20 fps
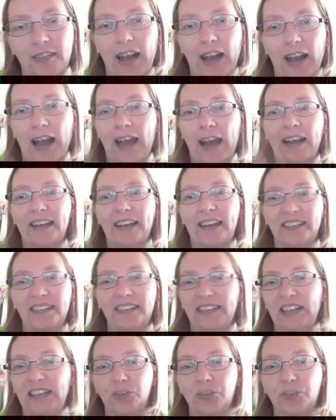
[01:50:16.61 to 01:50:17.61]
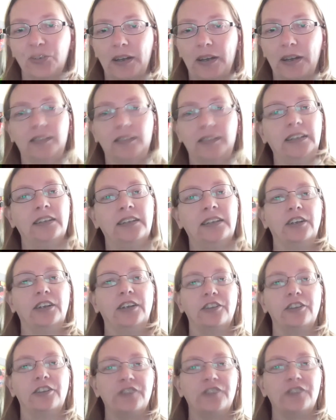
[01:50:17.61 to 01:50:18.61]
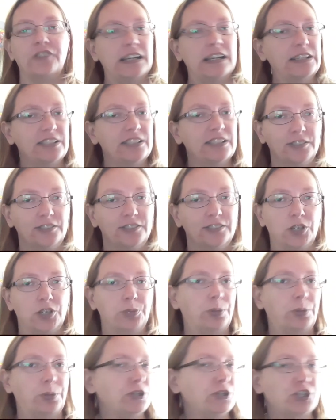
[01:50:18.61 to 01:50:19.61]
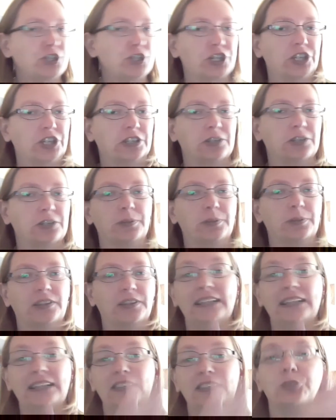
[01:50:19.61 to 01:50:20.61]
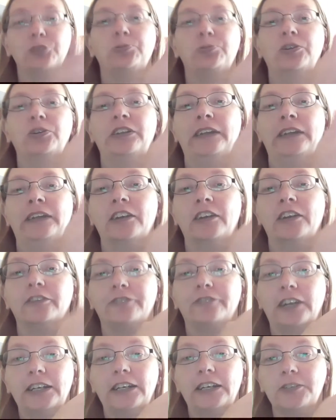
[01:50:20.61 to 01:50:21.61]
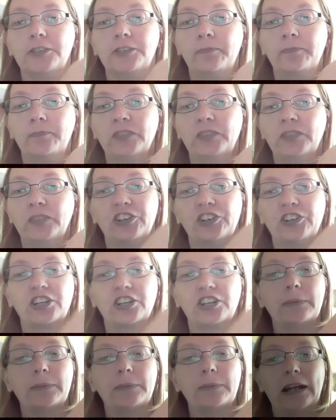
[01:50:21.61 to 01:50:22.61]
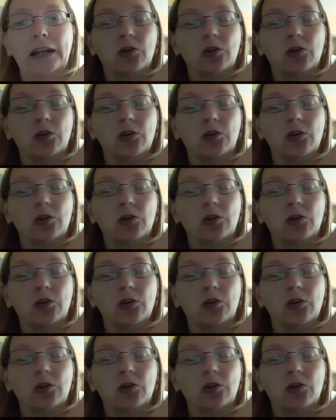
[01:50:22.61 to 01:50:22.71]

I like the easy way, either air fryer or pressure cooker. But these you put in an air fryer or cupcake